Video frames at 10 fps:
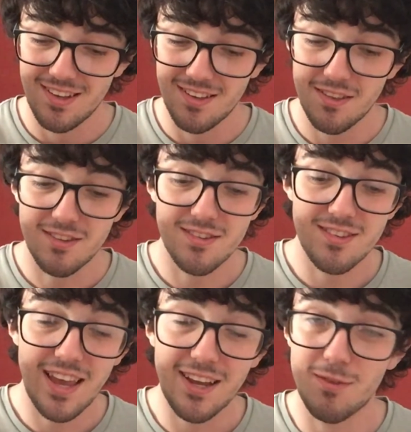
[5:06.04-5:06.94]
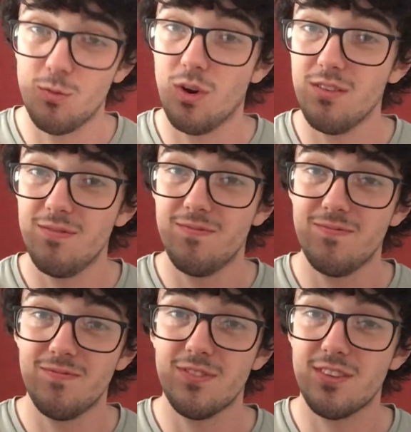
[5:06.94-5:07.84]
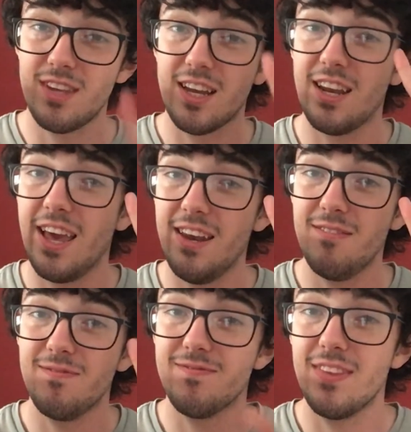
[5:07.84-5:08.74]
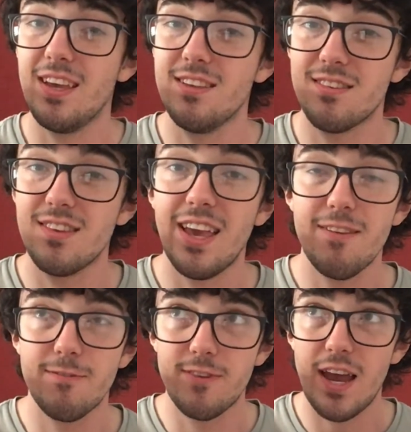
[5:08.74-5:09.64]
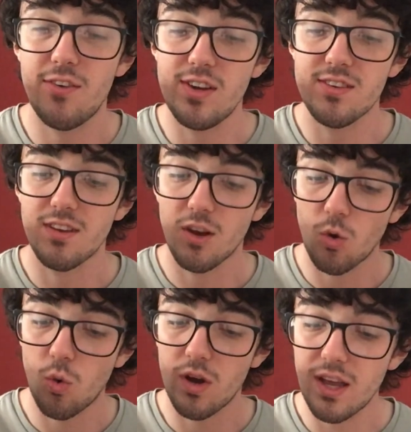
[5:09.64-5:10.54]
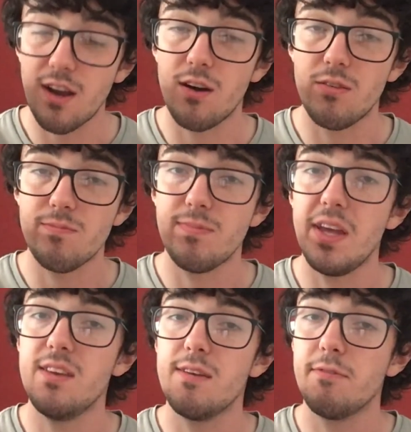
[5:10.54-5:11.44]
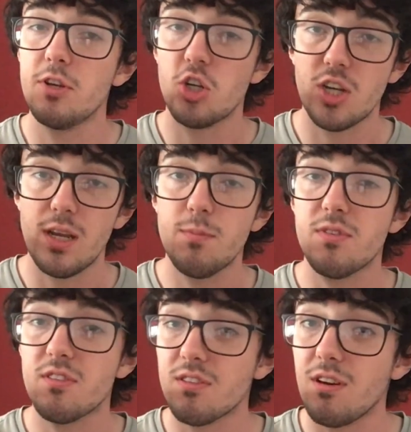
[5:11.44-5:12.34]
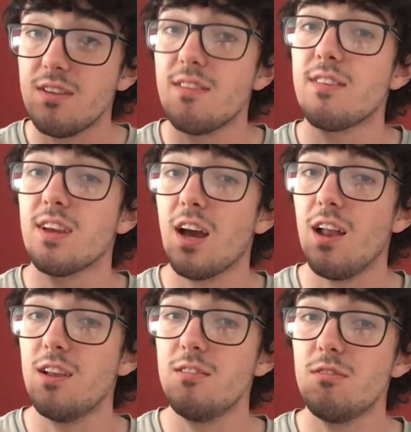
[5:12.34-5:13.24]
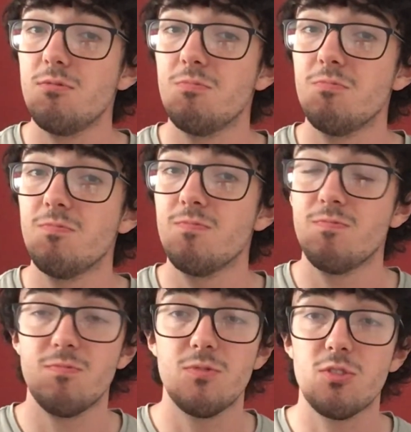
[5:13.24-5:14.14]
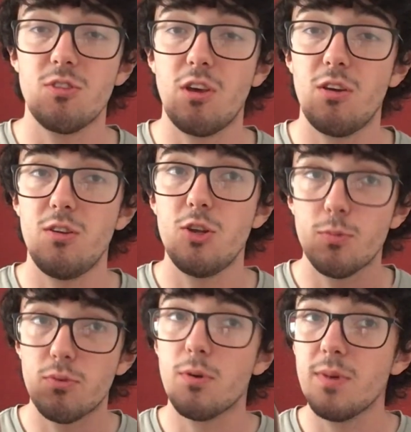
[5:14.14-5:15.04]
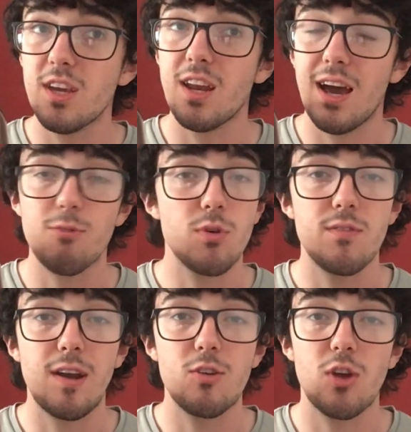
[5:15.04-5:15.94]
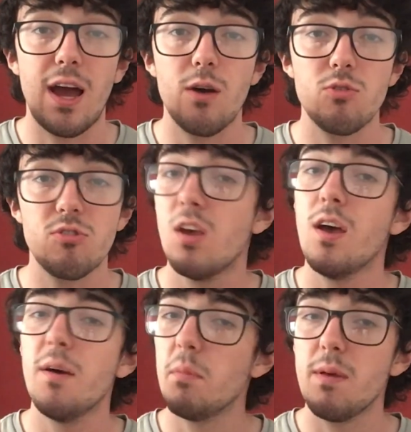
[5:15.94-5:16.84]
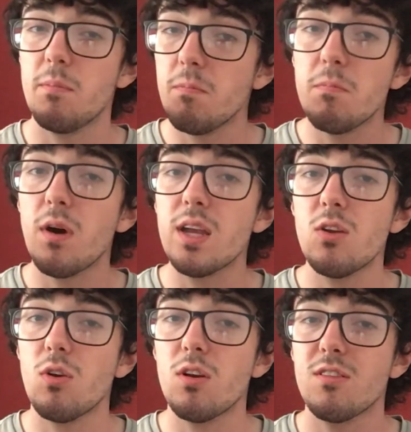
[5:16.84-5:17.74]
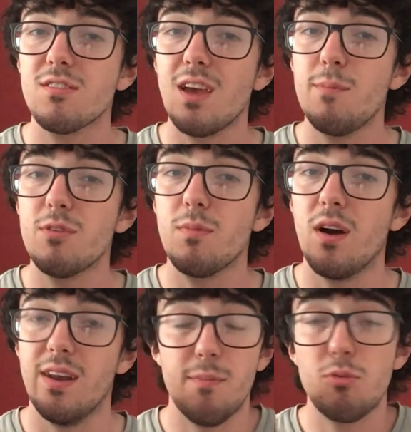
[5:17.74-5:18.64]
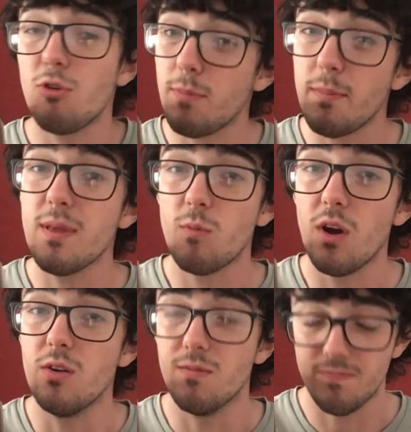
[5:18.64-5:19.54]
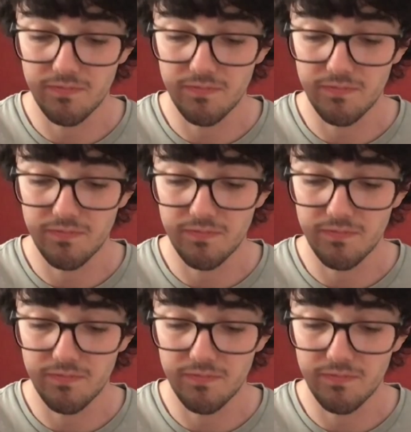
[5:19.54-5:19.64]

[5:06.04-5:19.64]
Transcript: The second hint, is it varies quite a lot in different shapes, sizes and colours. So you're probably going to have one around your house, but it might not look the same as mine. It probably won't.